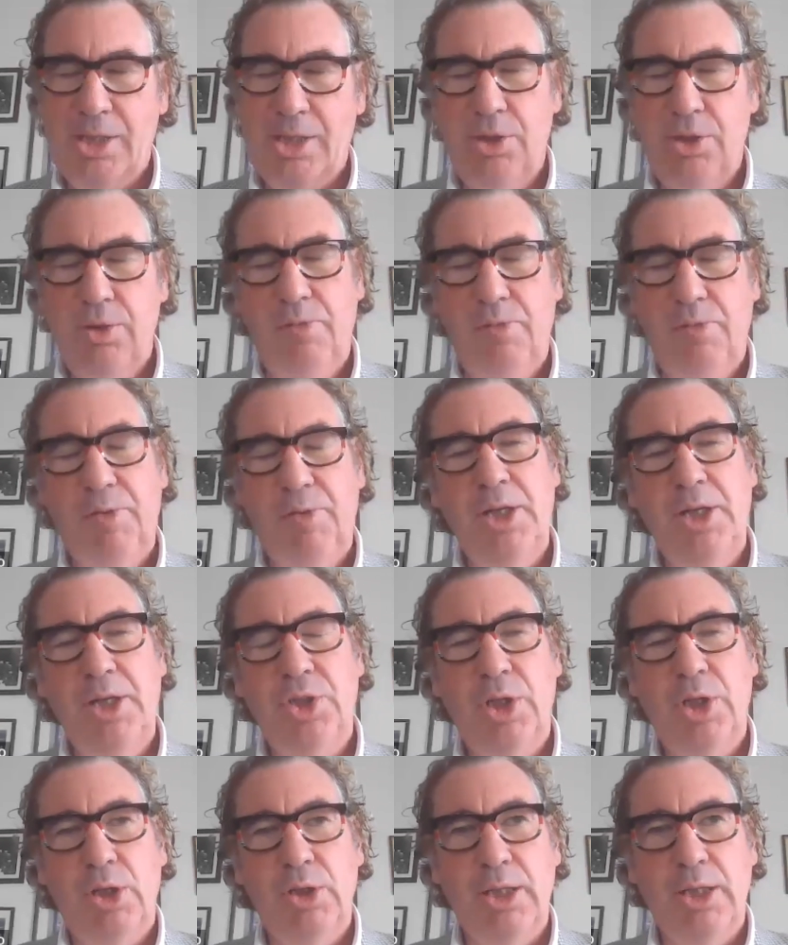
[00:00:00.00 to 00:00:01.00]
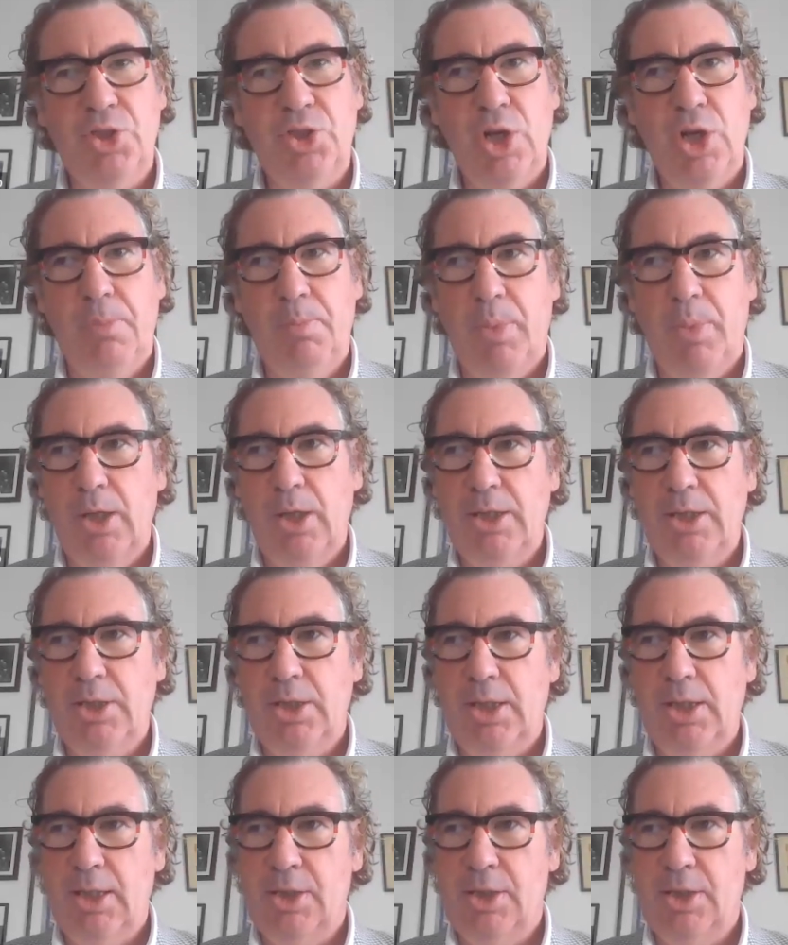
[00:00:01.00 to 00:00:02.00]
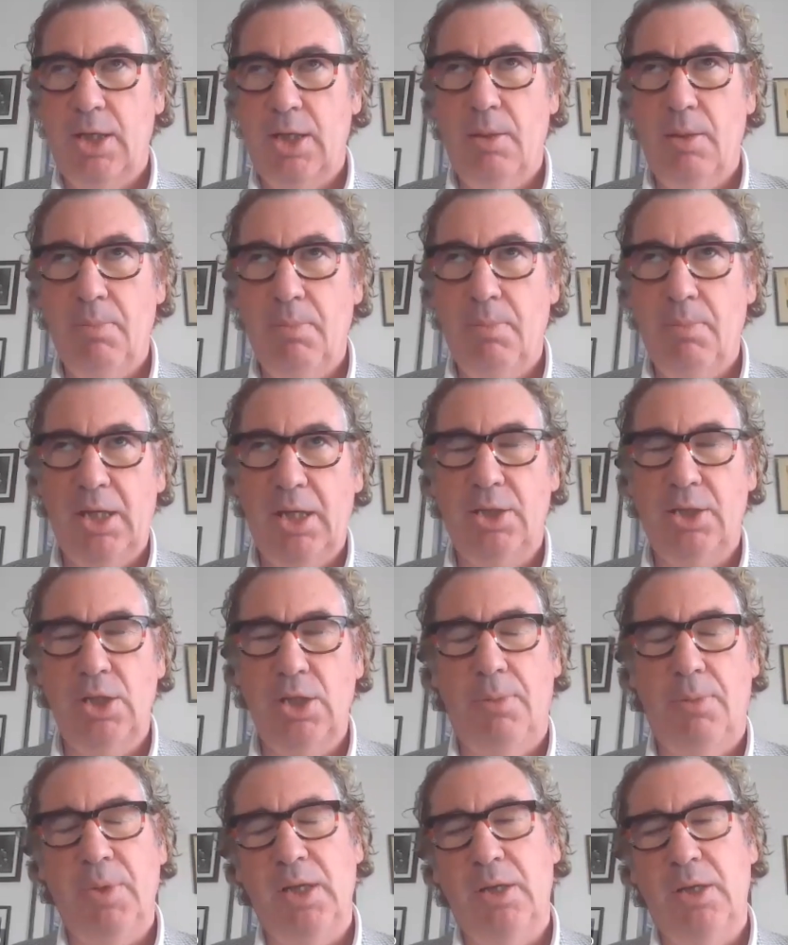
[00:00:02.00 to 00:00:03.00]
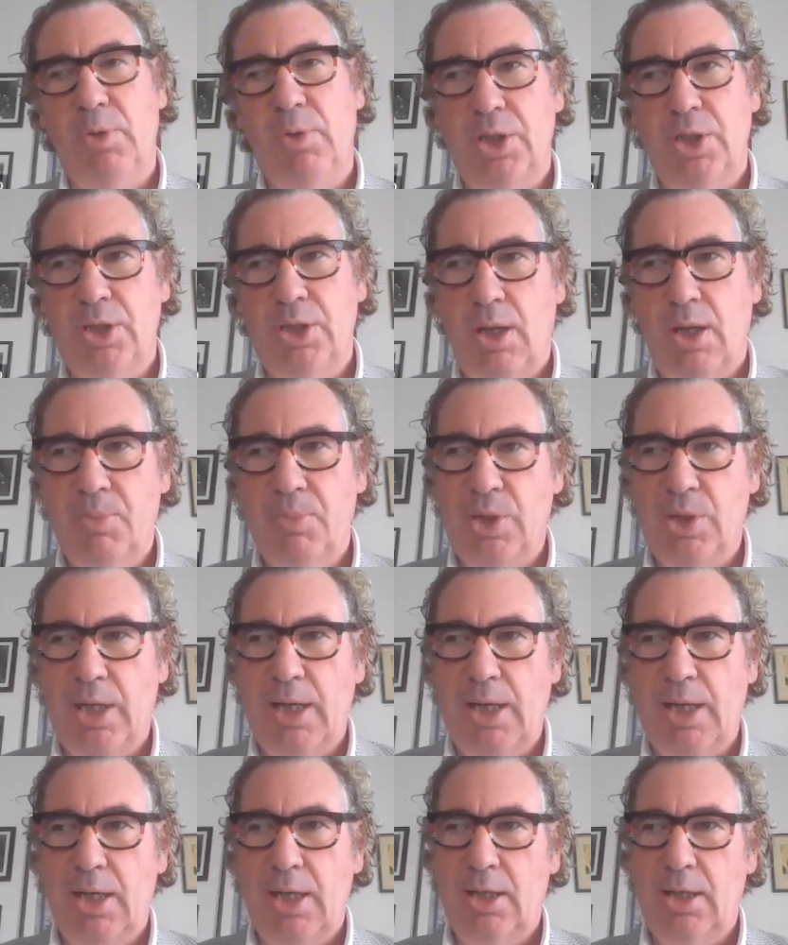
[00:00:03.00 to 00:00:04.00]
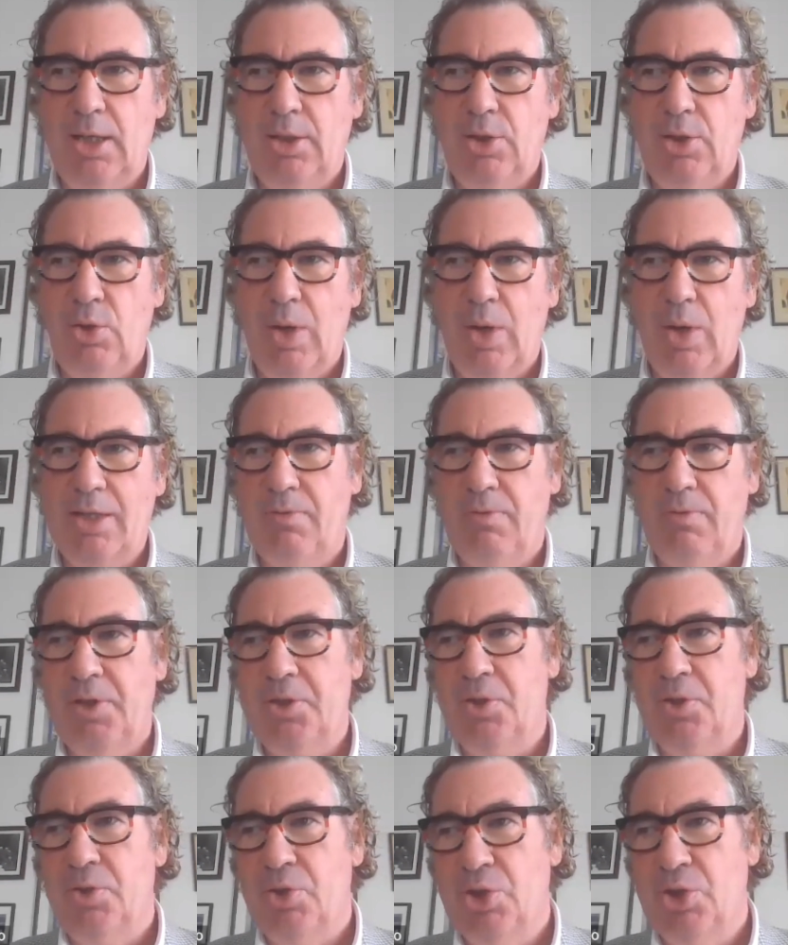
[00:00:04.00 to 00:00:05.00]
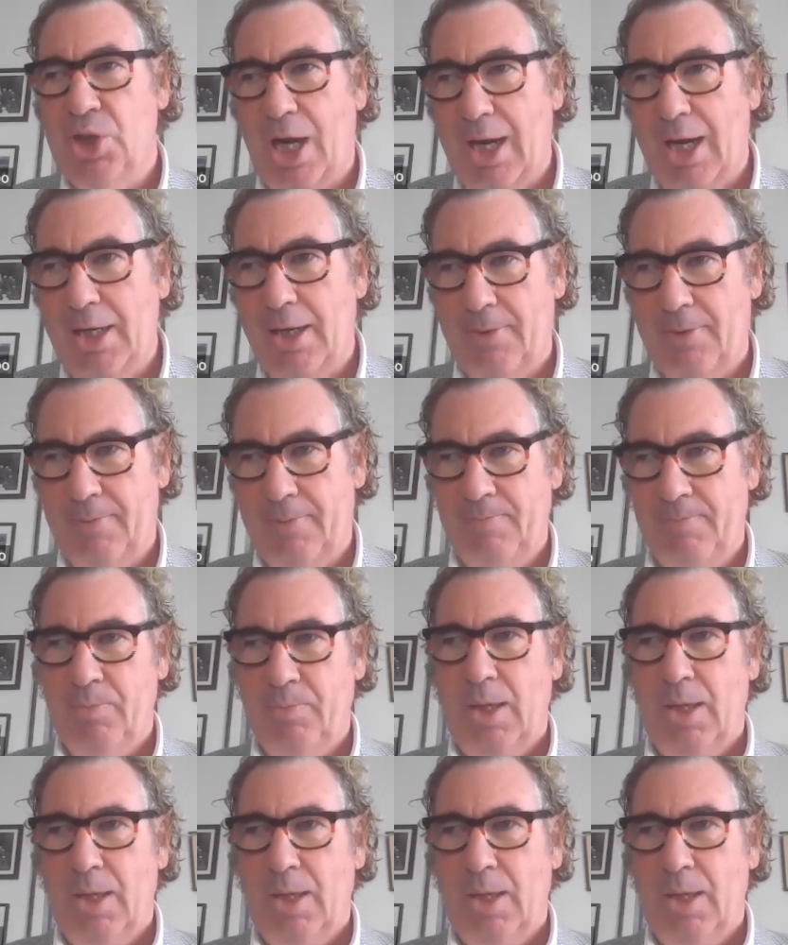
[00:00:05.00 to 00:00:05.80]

So just to finish on the geopolitics big topic, which is obviously US versus China.